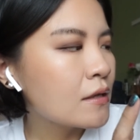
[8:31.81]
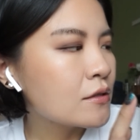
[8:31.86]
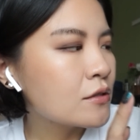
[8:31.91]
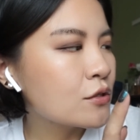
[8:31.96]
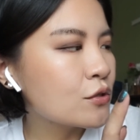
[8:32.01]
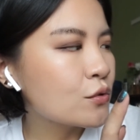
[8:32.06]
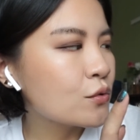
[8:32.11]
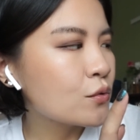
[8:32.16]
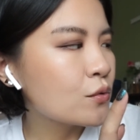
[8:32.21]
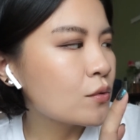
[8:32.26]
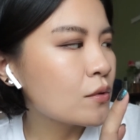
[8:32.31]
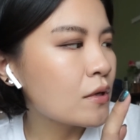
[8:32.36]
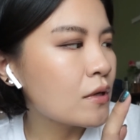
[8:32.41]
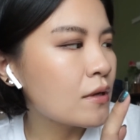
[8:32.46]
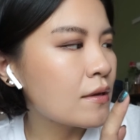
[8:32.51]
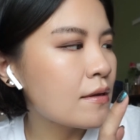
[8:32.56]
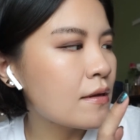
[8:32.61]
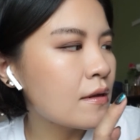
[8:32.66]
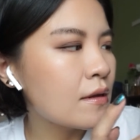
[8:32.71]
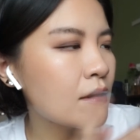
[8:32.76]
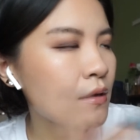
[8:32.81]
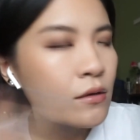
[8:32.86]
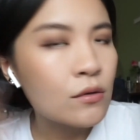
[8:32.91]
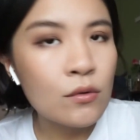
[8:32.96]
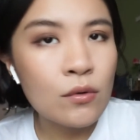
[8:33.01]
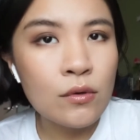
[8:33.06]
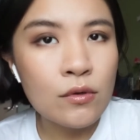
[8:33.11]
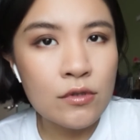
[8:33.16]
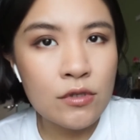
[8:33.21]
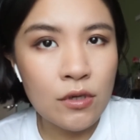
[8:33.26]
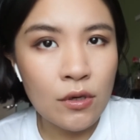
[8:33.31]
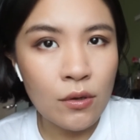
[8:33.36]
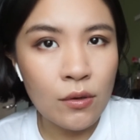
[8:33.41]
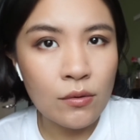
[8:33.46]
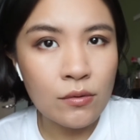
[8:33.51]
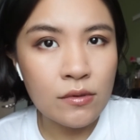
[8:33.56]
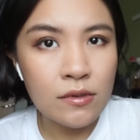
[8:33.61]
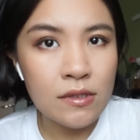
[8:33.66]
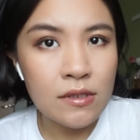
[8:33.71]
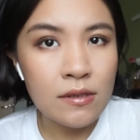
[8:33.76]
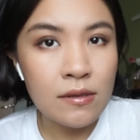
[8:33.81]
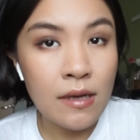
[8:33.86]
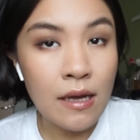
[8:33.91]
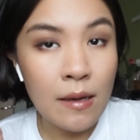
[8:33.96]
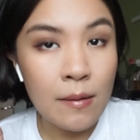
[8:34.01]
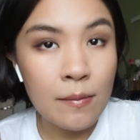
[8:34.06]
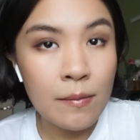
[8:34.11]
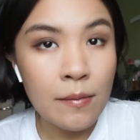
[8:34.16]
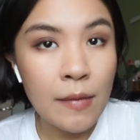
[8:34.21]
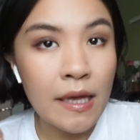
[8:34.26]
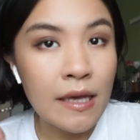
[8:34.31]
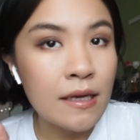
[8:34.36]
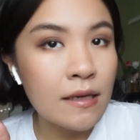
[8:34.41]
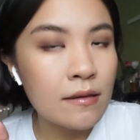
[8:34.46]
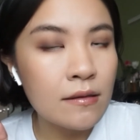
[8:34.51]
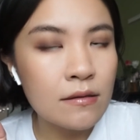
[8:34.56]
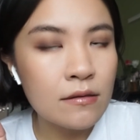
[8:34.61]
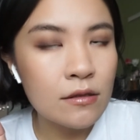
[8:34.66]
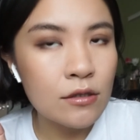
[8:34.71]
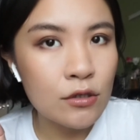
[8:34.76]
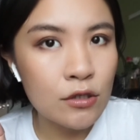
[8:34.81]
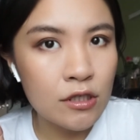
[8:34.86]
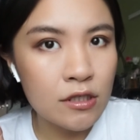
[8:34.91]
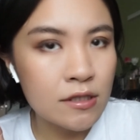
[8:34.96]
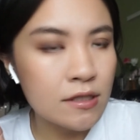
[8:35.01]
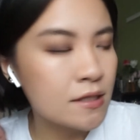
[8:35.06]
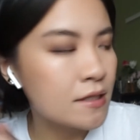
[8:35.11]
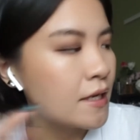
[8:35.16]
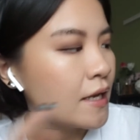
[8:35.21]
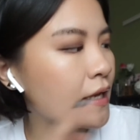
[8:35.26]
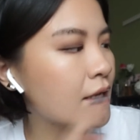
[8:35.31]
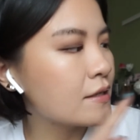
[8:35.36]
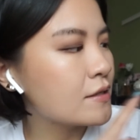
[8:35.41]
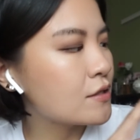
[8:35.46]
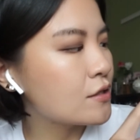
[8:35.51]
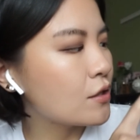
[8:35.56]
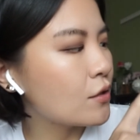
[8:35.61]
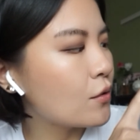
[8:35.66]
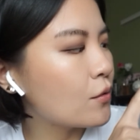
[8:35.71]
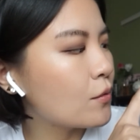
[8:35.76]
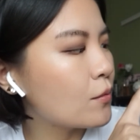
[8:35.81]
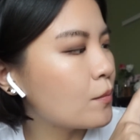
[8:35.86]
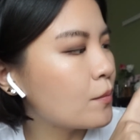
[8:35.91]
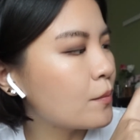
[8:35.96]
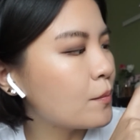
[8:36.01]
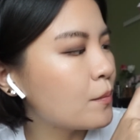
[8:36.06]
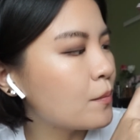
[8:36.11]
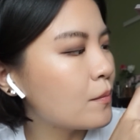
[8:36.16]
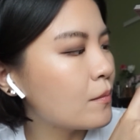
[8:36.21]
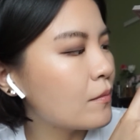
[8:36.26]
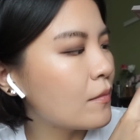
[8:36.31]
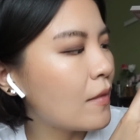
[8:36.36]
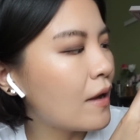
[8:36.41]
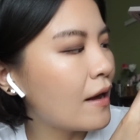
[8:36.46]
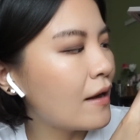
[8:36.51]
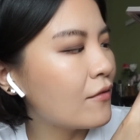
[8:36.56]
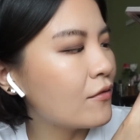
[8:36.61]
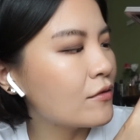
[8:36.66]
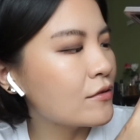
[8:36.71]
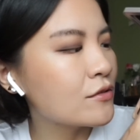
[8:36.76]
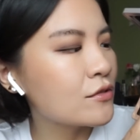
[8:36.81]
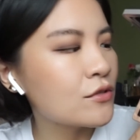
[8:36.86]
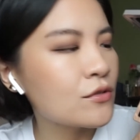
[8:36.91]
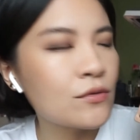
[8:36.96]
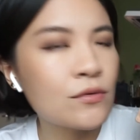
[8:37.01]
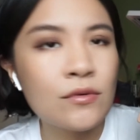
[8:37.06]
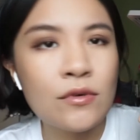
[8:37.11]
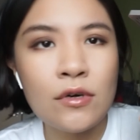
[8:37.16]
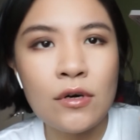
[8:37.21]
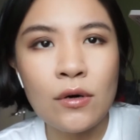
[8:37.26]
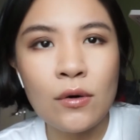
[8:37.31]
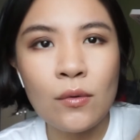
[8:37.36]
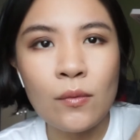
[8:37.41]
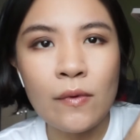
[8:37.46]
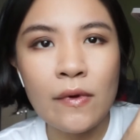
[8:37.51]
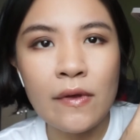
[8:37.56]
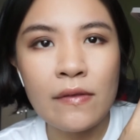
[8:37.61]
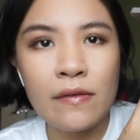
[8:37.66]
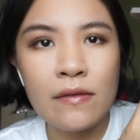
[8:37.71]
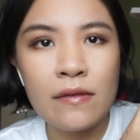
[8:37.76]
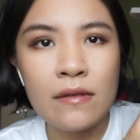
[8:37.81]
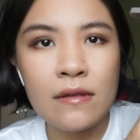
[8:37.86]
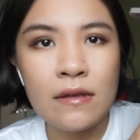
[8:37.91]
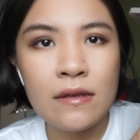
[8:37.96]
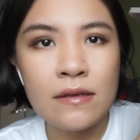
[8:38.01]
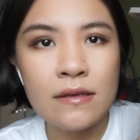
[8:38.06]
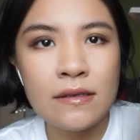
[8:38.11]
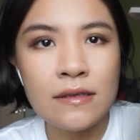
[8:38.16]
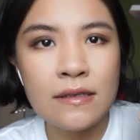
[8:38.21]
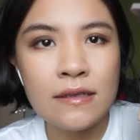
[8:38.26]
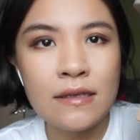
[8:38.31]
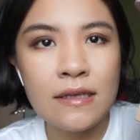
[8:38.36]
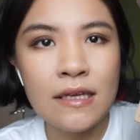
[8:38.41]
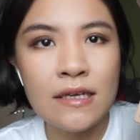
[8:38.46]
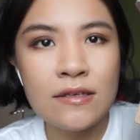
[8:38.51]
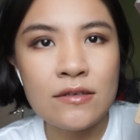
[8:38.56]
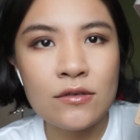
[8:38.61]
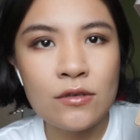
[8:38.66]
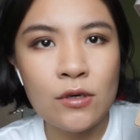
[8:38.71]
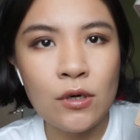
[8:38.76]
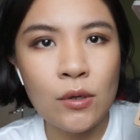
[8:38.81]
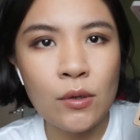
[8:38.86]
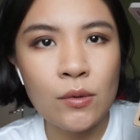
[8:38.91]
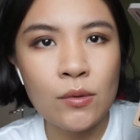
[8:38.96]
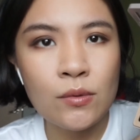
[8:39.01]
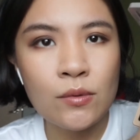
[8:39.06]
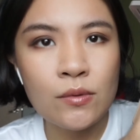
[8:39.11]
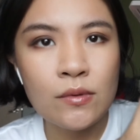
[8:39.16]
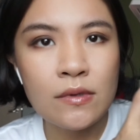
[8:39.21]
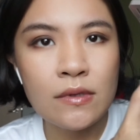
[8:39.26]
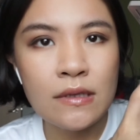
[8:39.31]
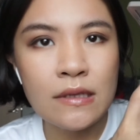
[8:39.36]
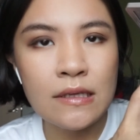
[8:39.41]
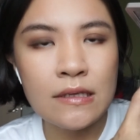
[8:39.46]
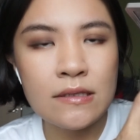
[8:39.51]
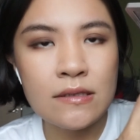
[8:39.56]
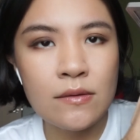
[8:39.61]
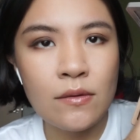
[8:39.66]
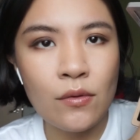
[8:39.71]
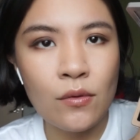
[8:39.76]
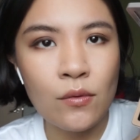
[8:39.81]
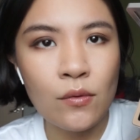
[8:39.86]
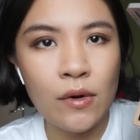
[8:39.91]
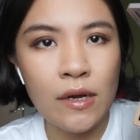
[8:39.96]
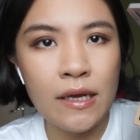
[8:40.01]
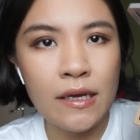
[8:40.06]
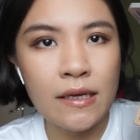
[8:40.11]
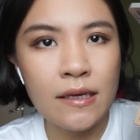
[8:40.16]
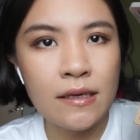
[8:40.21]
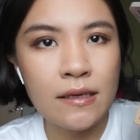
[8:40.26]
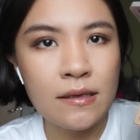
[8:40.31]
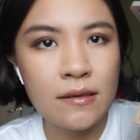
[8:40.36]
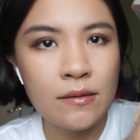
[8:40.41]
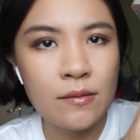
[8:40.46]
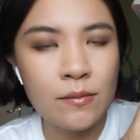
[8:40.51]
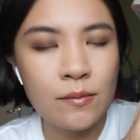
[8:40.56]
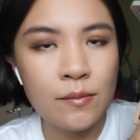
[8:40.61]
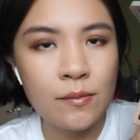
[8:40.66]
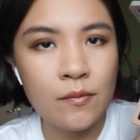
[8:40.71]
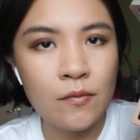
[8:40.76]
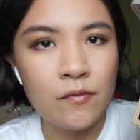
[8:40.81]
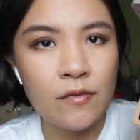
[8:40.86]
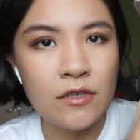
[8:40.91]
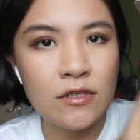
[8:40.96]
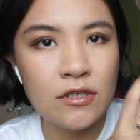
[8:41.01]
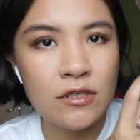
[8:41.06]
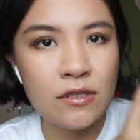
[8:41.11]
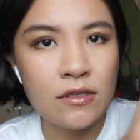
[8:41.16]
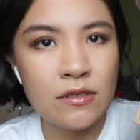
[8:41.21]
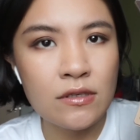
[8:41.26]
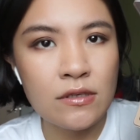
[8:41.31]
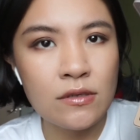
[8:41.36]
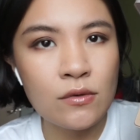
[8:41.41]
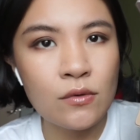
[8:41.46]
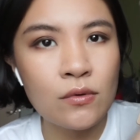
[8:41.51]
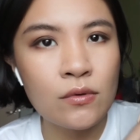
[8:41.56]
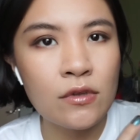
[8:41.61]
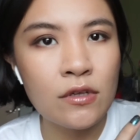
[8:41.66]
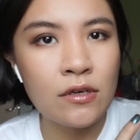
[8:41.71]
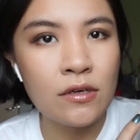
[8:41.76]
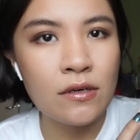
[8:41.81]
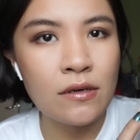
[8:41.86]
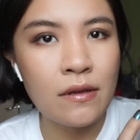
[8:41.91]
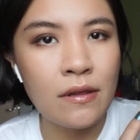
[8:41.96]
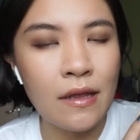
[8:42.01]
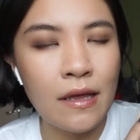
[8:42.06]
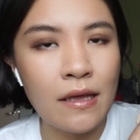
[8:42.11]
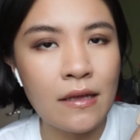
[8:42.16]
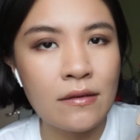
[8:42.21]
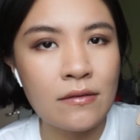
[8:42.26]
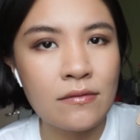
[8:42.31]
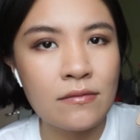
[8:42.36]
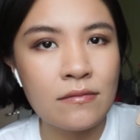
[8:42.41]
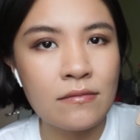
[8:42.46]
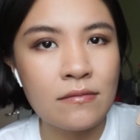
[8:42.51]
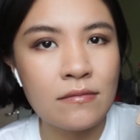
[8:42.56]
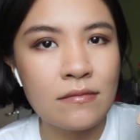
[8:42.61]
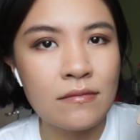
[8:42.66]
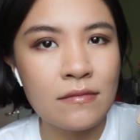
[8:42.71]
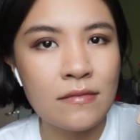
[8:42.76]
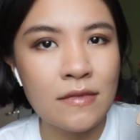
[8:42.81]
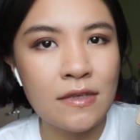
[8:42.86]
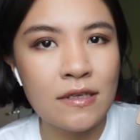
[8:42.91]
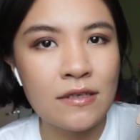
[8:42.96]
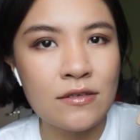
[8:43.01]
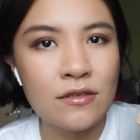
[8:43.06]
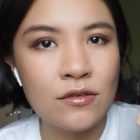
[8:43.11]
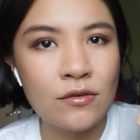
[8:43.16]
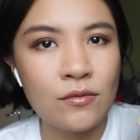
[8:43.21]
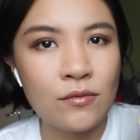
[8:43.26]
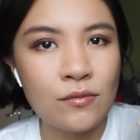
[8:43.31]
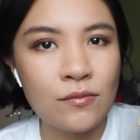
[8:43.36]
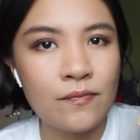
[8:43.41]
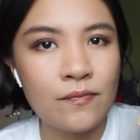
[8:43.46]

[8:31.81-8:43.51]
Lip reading: do a cool toned make look today, so I want to go with this row, these 3, which is cooler than these 2,